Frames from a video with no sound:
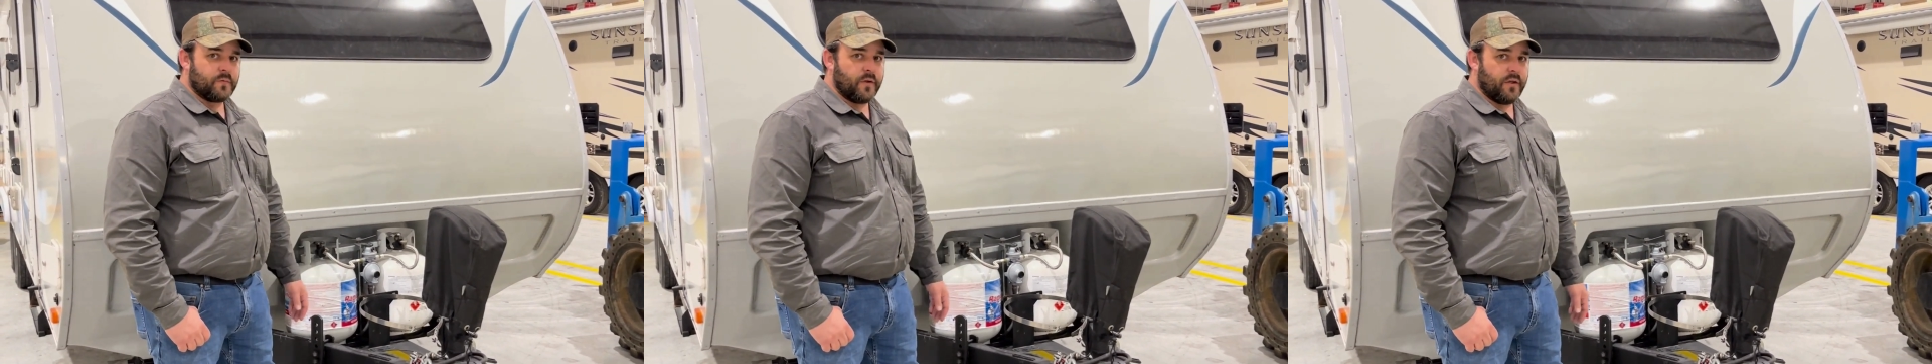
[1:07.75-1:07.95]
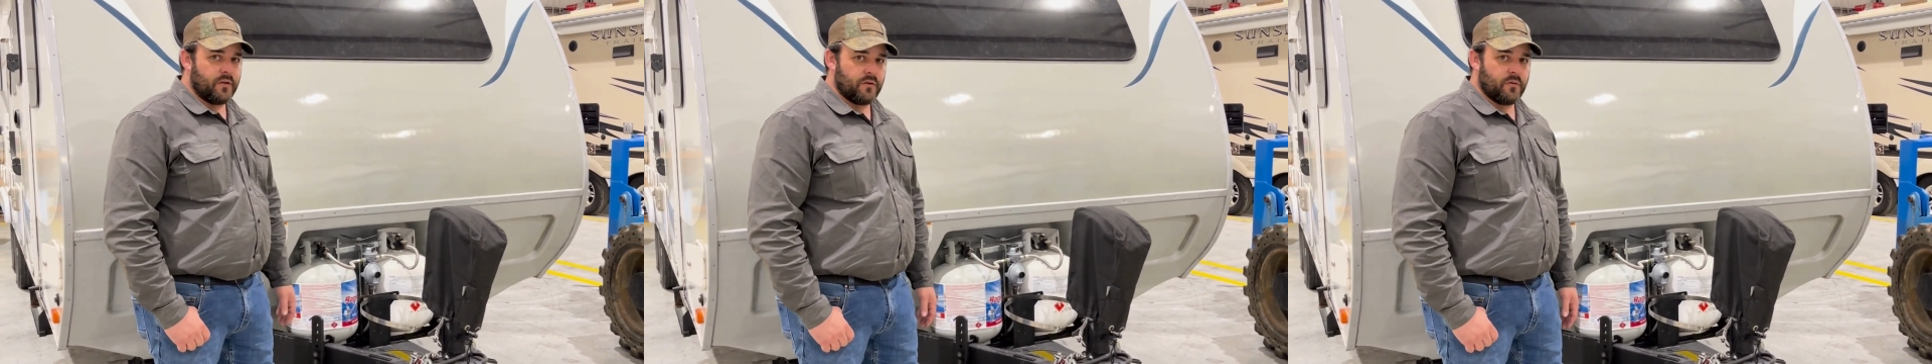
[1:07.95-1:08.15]

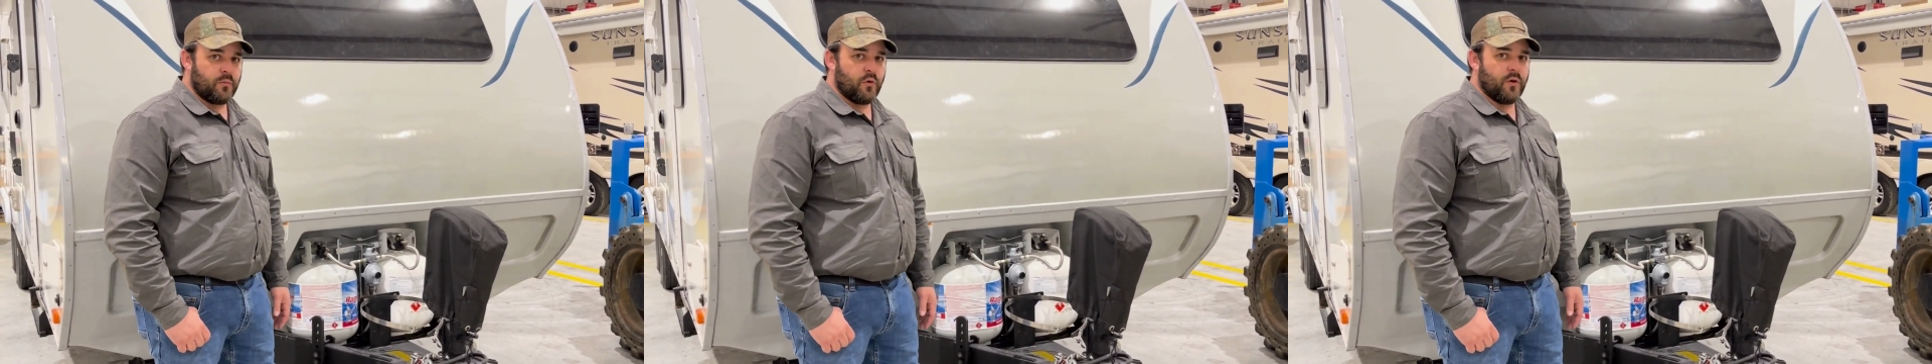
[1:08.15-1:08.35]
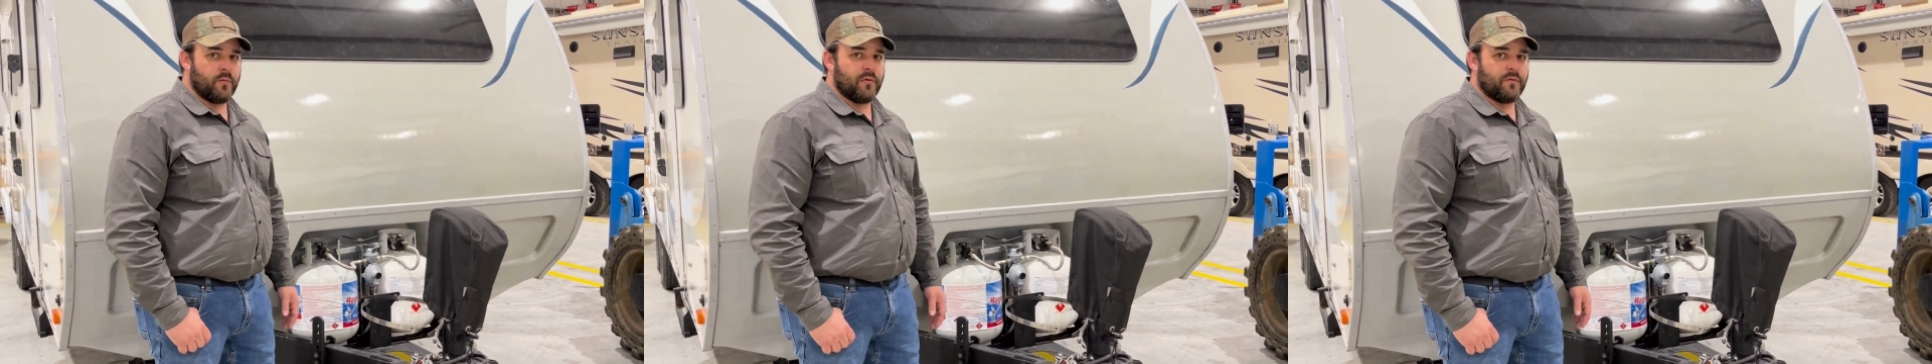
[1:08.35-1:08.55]
get an
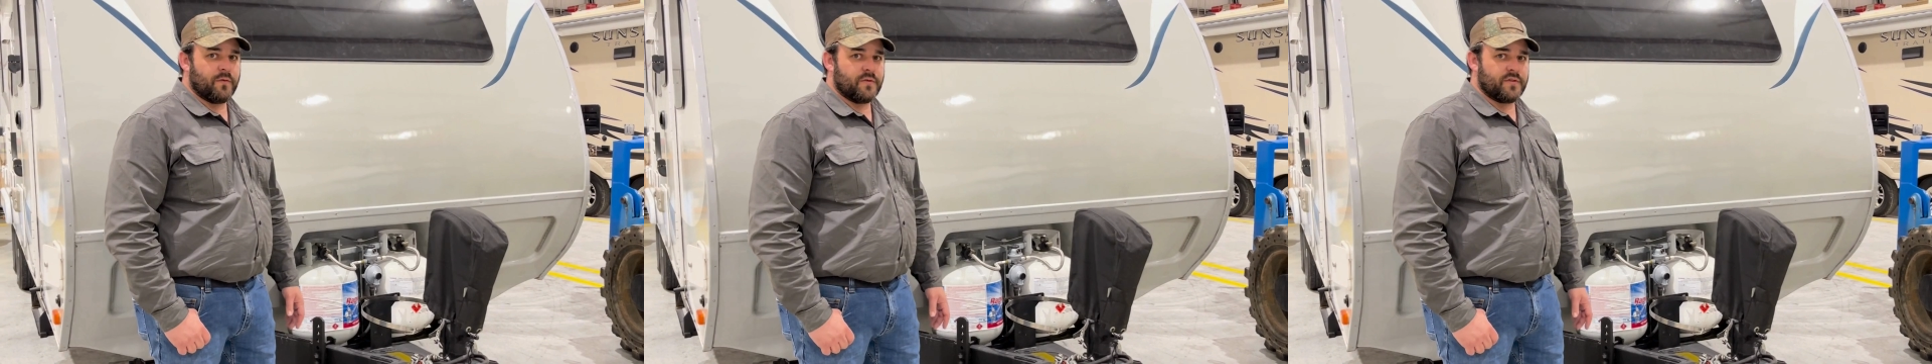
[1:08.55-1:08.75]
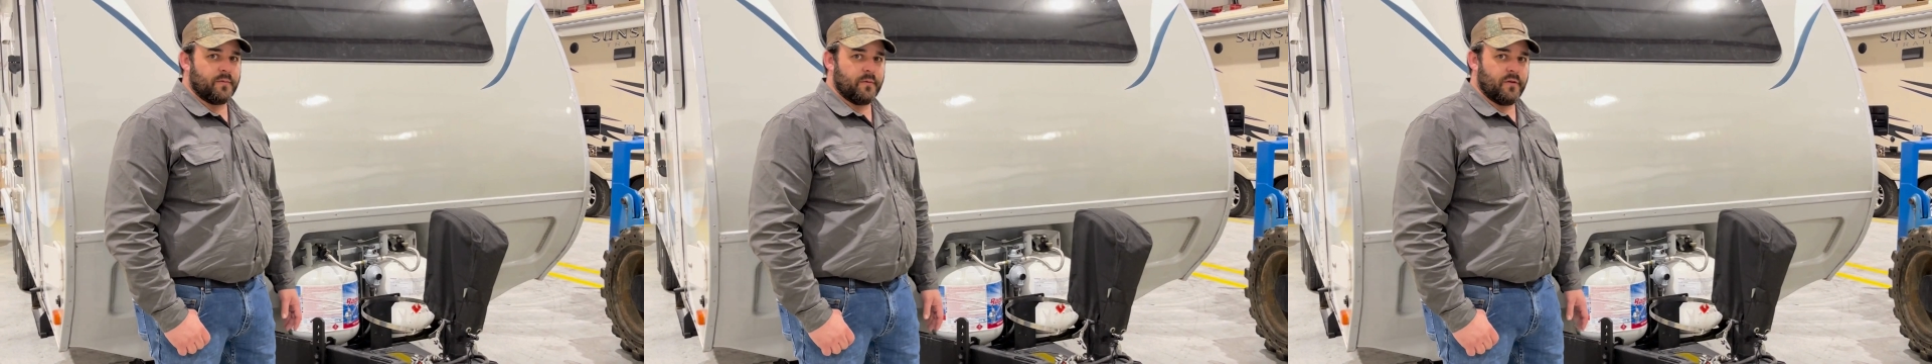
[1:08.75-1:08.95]
appointment for
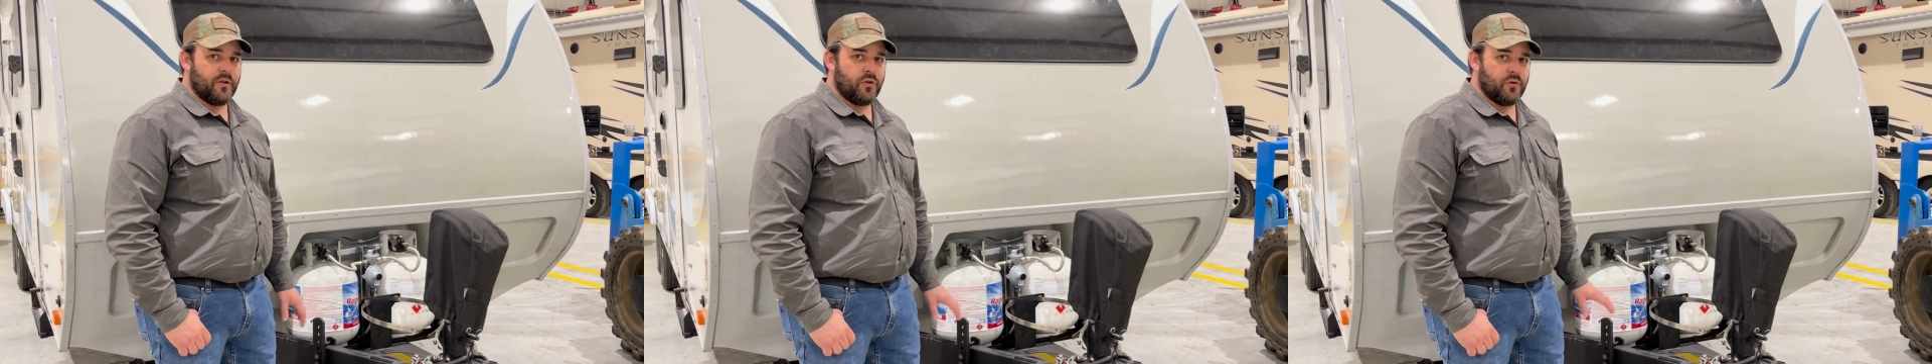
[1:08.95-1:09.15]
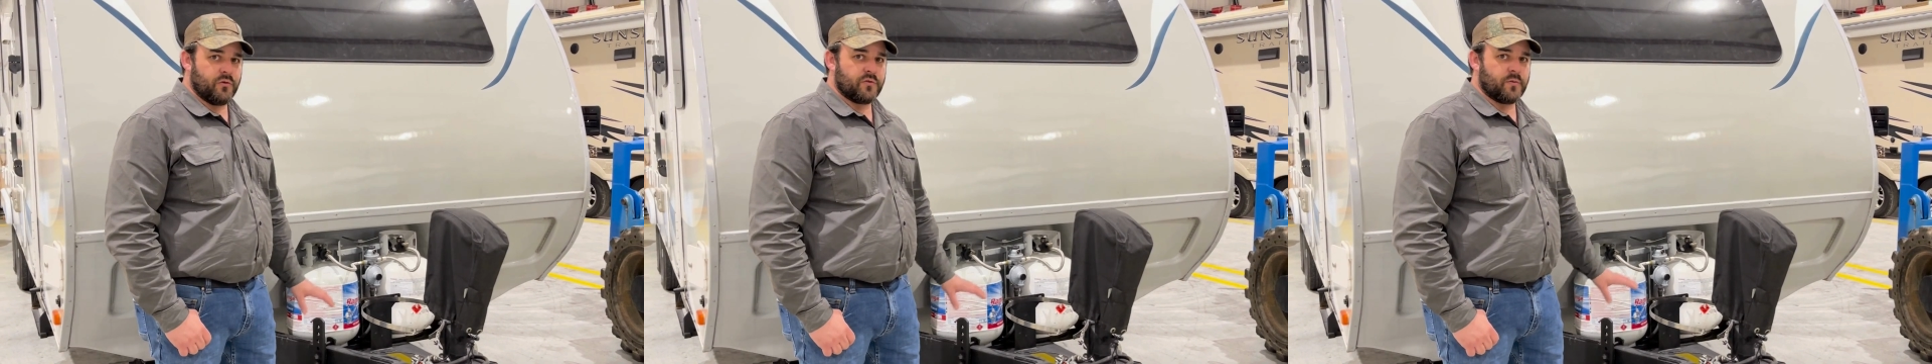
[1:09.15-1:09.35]
somebody that
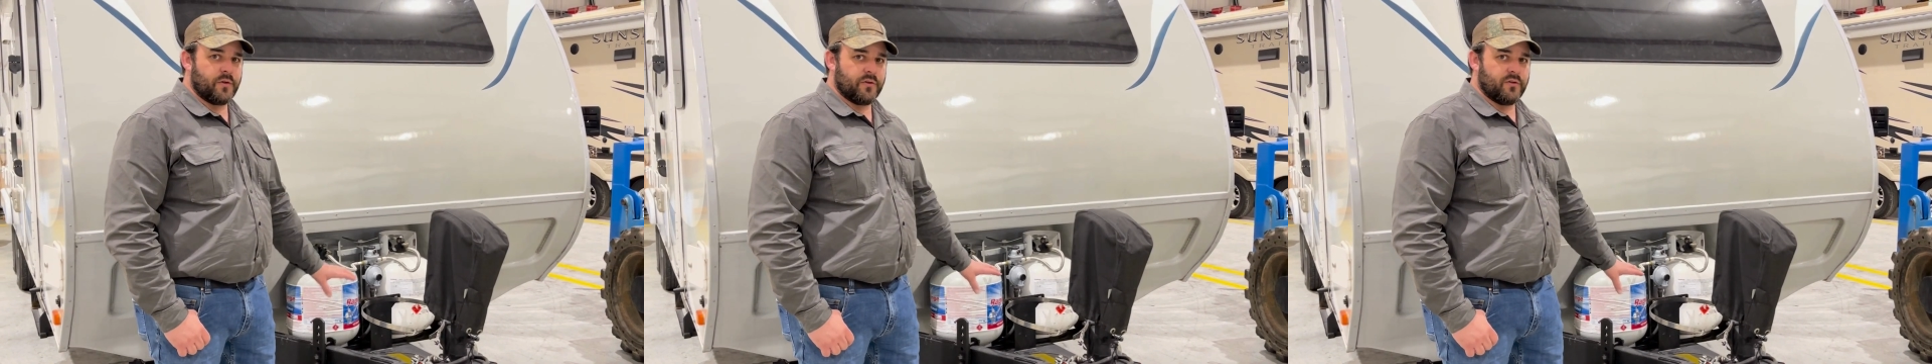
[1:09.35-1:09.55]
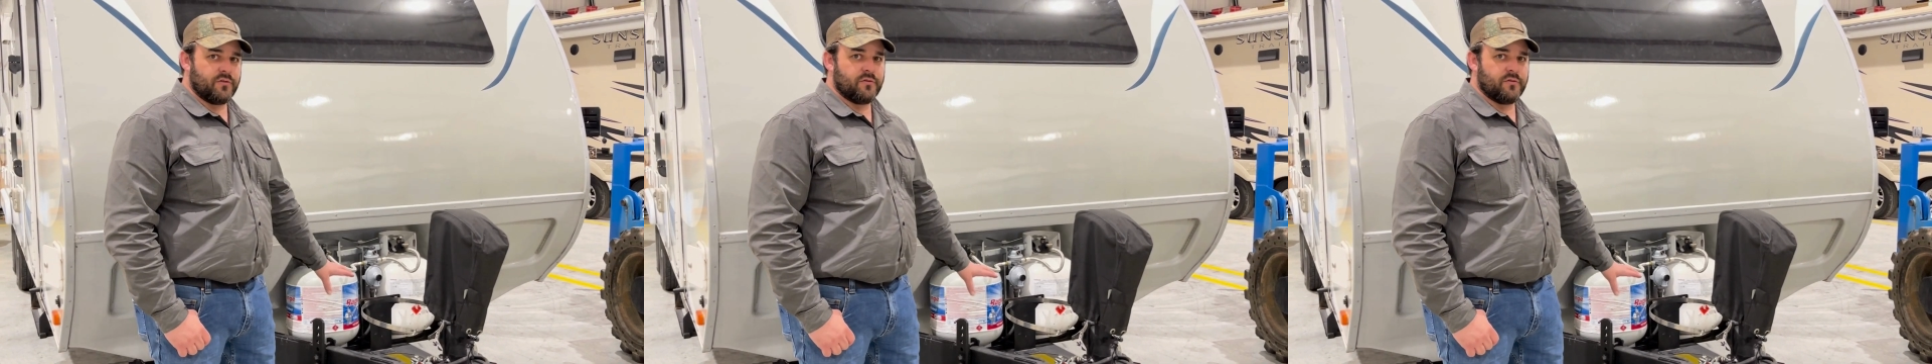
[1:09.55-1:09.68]
knows what they're